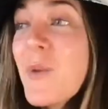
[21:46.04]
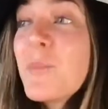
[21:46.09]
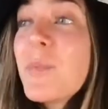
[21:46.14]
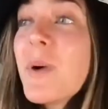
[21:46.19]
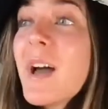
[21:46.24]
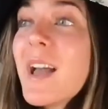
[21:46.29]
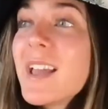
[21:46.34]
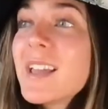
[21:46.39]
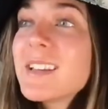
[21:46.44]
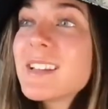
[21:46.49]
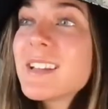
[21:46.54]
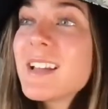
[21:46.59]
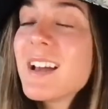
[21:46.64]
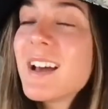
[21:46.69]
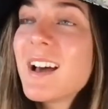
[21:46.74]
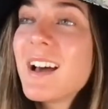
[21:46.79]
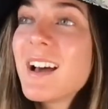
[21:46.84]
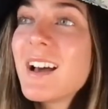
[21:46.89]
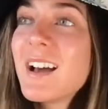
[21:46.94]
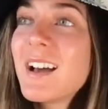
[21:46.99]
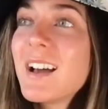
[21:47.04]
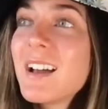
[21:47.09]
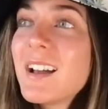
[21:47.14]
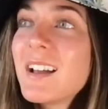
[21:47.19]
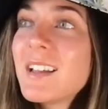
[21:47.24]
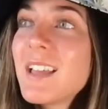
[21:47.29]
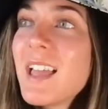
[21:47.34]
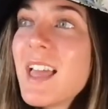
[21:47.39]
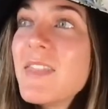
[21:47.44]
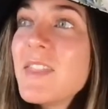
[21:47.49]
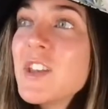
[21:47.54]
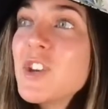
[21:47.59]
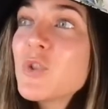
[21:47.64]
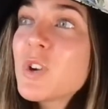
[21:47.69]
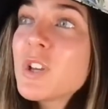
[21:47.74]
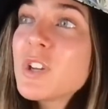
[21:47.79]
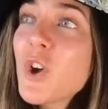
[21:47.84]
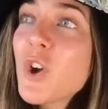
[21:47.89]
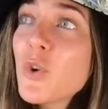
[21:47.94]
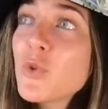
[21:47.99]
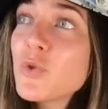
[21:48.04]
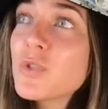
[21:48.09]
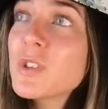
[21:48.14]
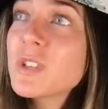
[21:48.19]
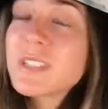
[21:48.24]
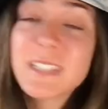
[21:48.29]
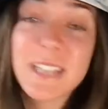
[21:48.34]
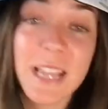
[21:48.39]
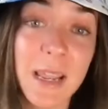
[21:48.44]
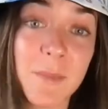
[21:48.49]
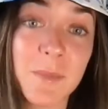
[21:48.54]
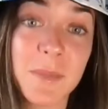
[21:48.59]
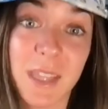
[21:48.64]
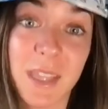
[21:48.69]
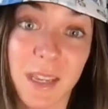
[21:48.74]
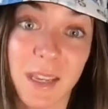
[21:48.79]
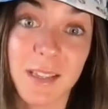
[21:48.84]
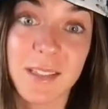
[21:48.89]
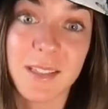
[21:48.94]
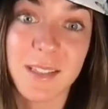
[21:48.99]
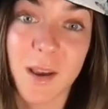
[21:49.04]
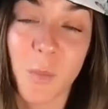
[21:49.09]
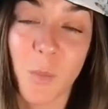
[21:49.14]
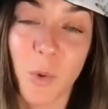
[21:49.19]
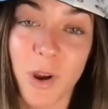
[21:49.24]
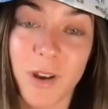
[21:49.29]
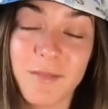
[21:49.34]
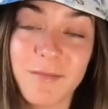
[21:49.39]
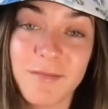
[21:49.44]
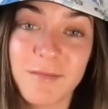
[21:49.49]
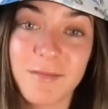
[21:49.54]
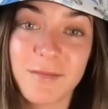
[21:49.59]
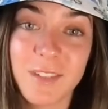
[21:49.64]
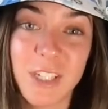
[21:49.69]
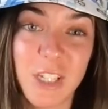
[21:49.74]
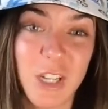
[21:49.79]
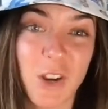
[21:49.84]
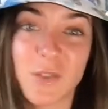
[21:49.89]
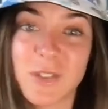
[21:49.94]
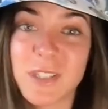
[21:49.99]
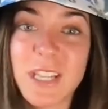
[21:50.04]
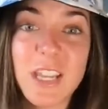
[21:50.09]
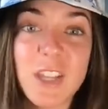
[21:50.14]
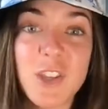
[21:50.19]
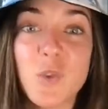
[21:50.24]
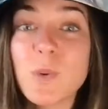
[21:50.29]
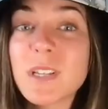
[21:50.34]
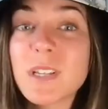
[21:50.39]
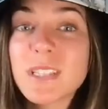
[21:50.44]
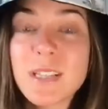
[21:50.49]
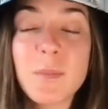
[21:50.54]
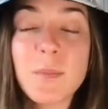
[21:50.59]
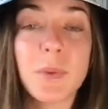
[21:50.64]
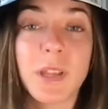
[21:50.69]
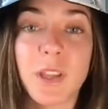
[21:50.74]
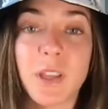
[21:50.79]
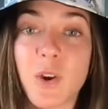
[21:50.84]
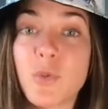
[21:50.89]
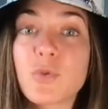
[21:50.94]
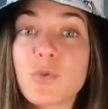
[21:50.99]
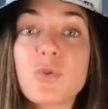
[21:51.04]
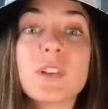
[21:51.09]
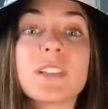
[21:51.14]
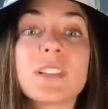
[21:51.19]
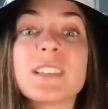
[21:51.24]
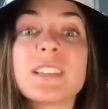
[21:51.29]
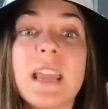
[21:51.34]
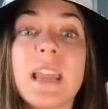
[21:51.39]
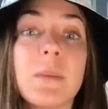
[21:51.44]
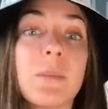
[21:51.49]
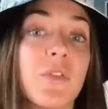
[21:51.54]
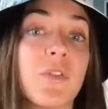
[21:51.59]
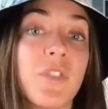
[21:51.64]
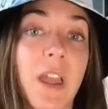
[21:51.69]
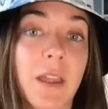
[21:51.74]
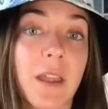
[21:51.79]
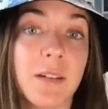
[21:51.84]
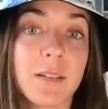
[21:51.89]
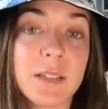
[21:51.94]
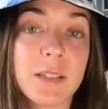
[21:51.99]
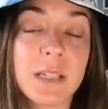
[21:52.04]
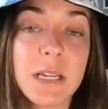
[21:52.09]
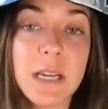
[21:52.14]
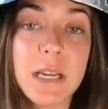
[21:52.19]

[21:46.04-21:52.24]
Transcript: But and then you can go through the same thing as someone, say you and a sibling go through the same event,